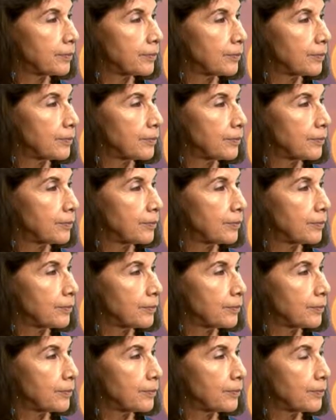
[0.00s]

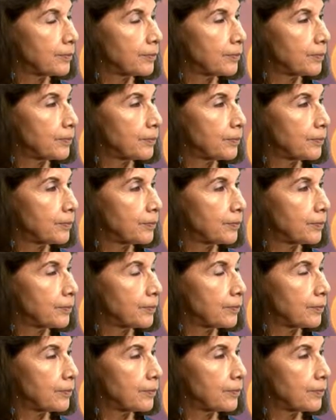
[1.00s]

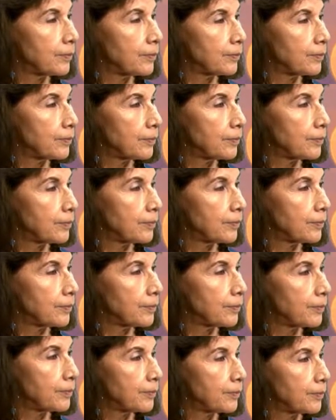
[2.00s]

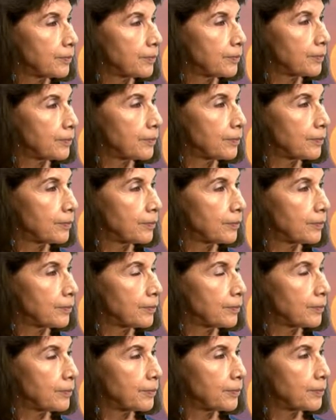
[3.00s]

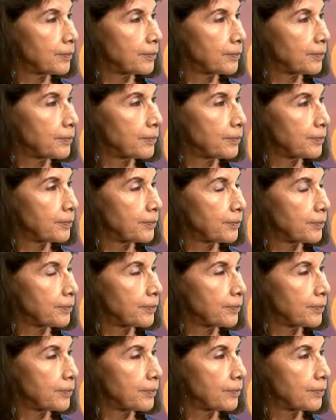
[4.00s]

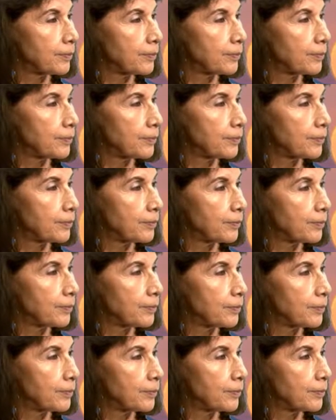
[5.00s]

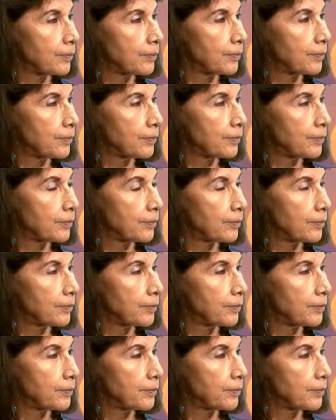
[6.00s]

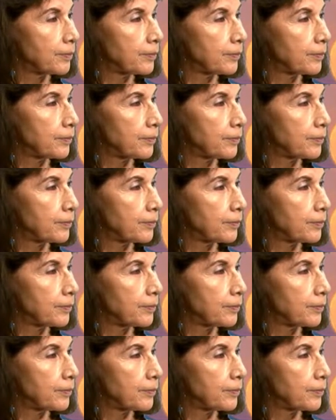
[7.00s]
No words are spoken by the person on screen.